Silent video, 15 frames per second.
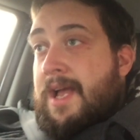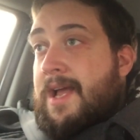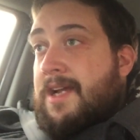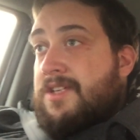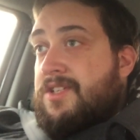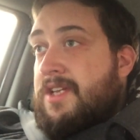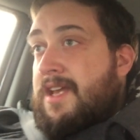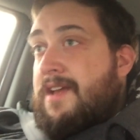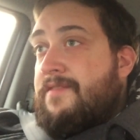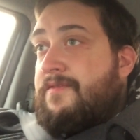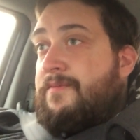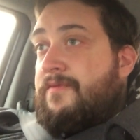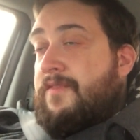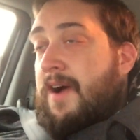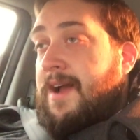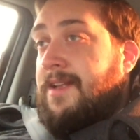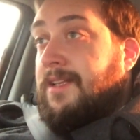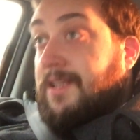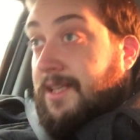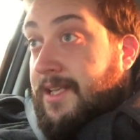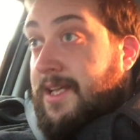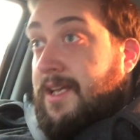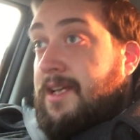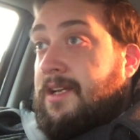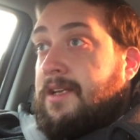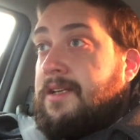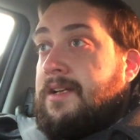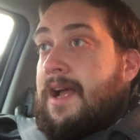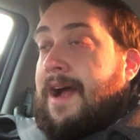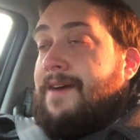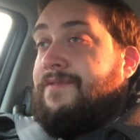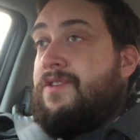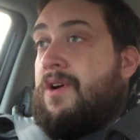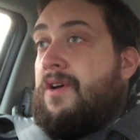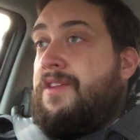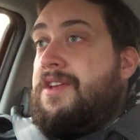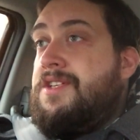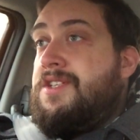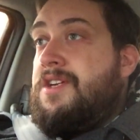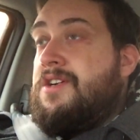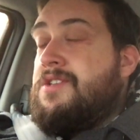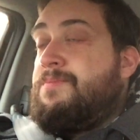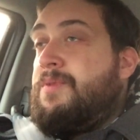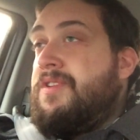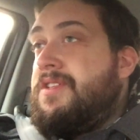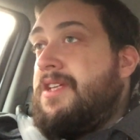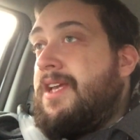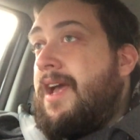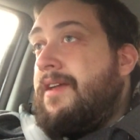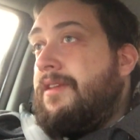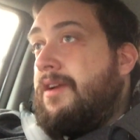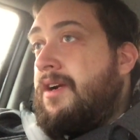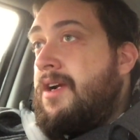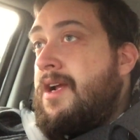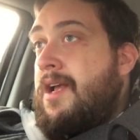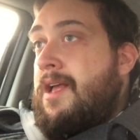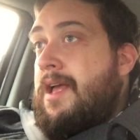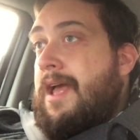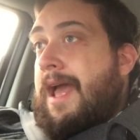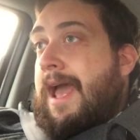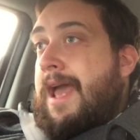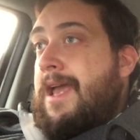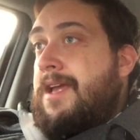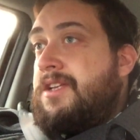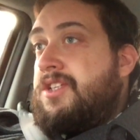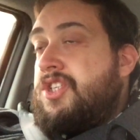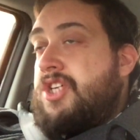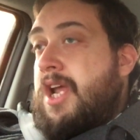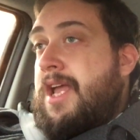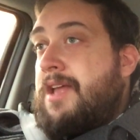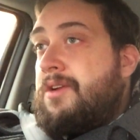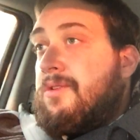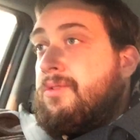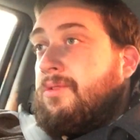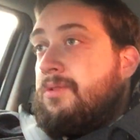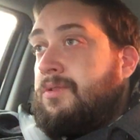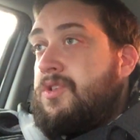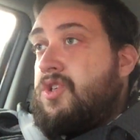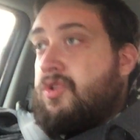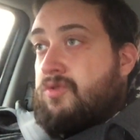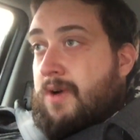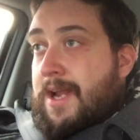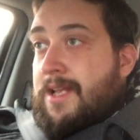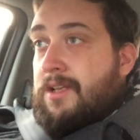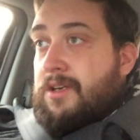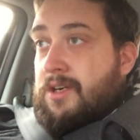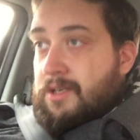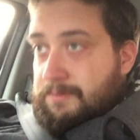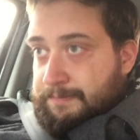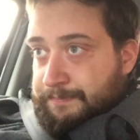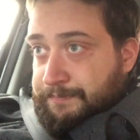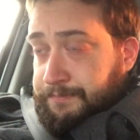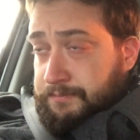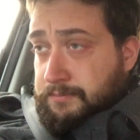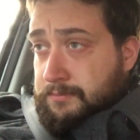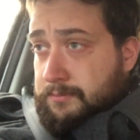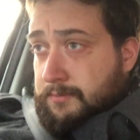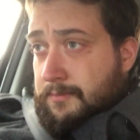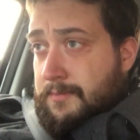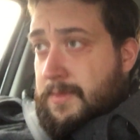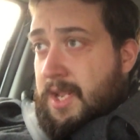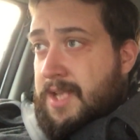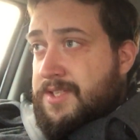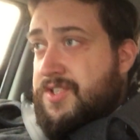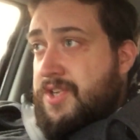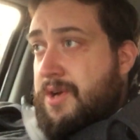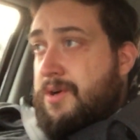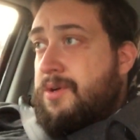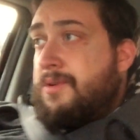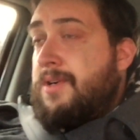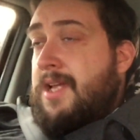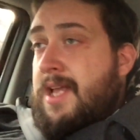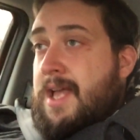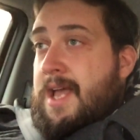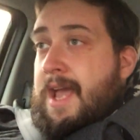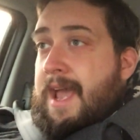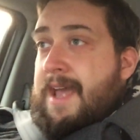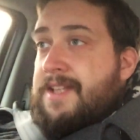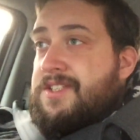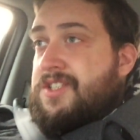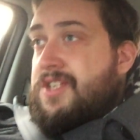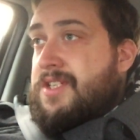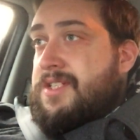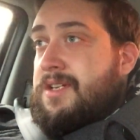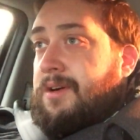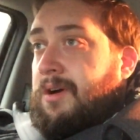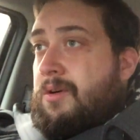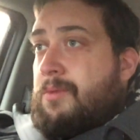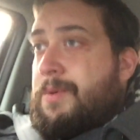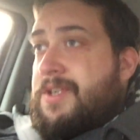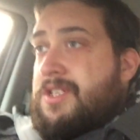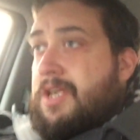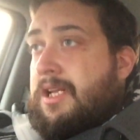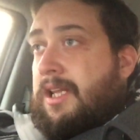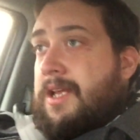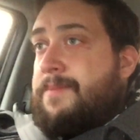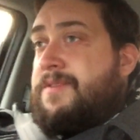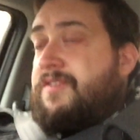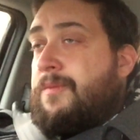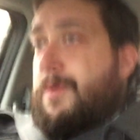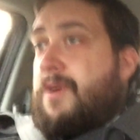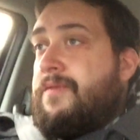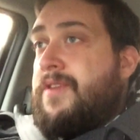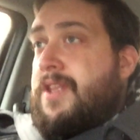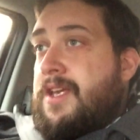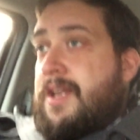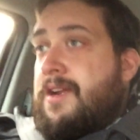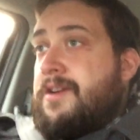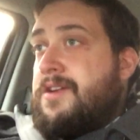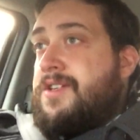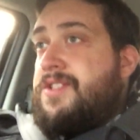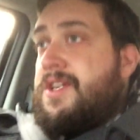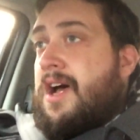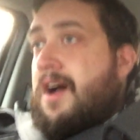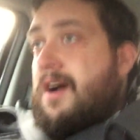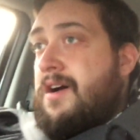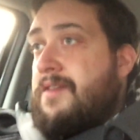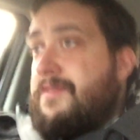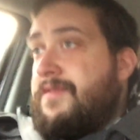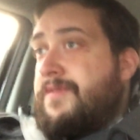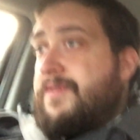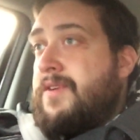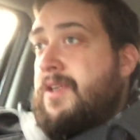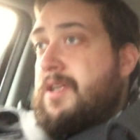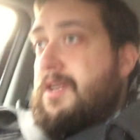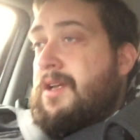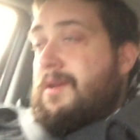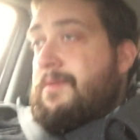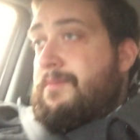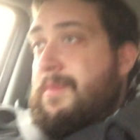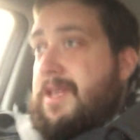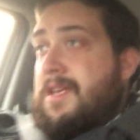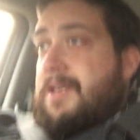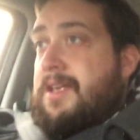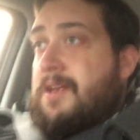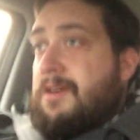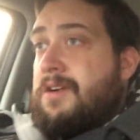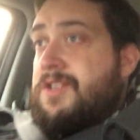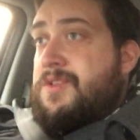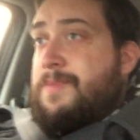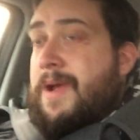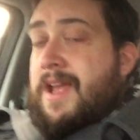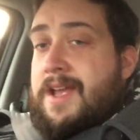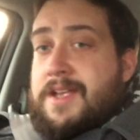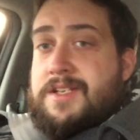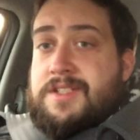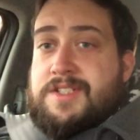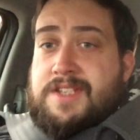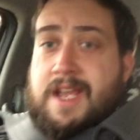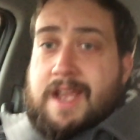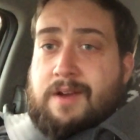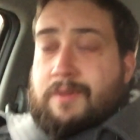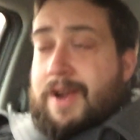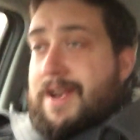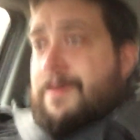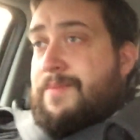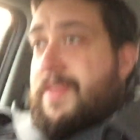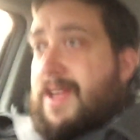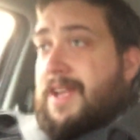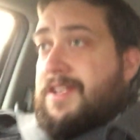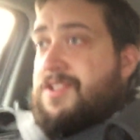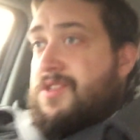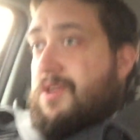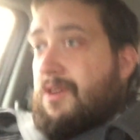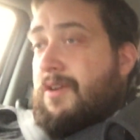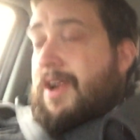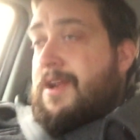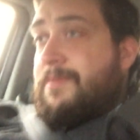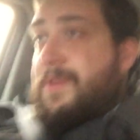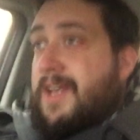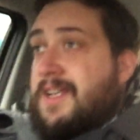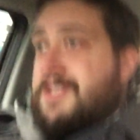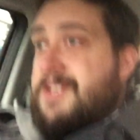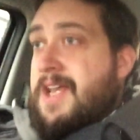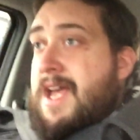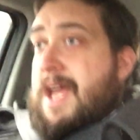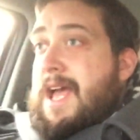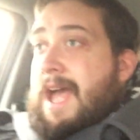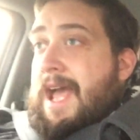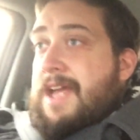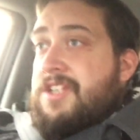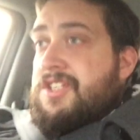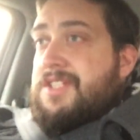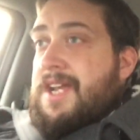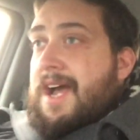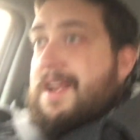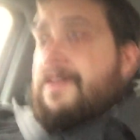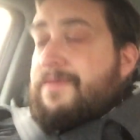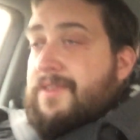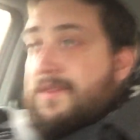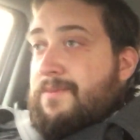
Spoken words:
actually have finally, after all these years, put together a channel trailer. And so it's just a whole bunch of clips from over the years of me here in Japan saying random things, doing random things, and just kind of,